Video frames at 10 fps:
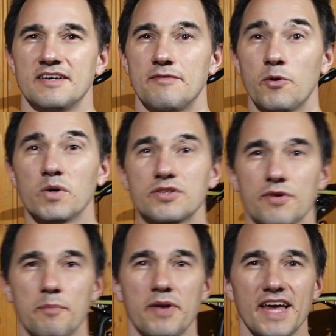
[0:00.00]
If you want to
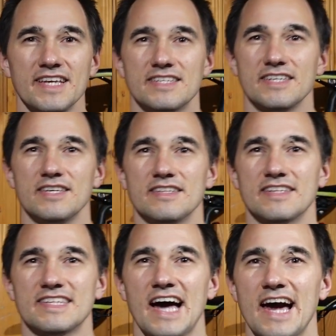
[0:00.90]
replace the
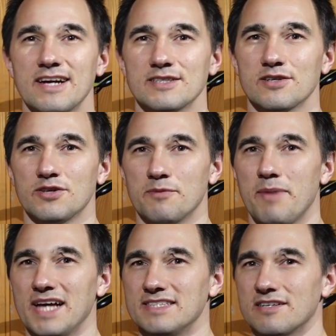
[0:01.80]
tires on your
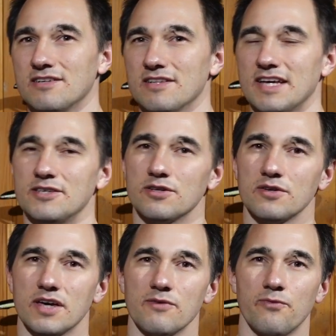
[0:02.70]
bicycle and you're
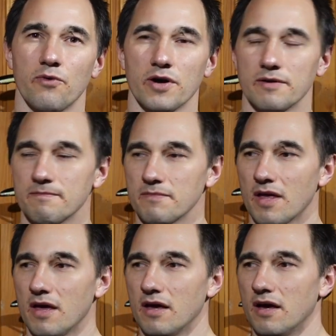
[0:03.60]
looking for
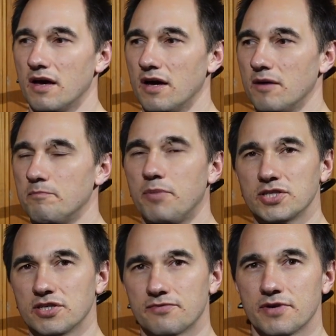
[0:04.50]
a
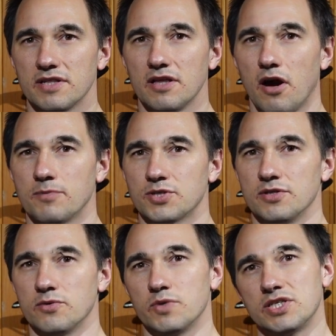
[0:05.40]
budget-friendly
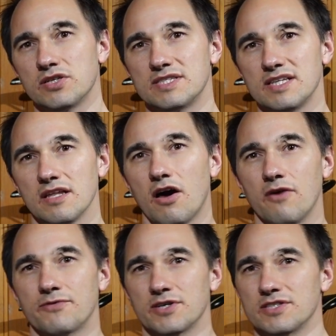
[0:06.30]
option which still
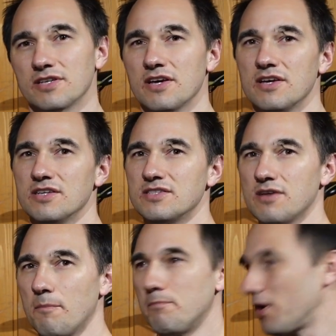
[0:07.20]
offers
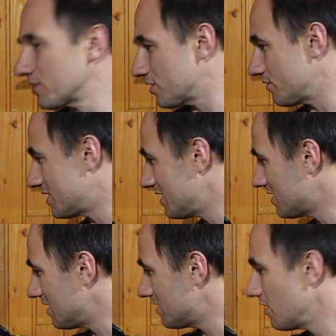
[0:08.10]
some puncture
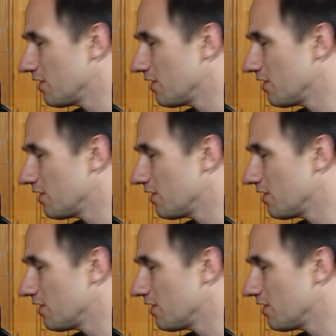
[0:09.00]
resistance,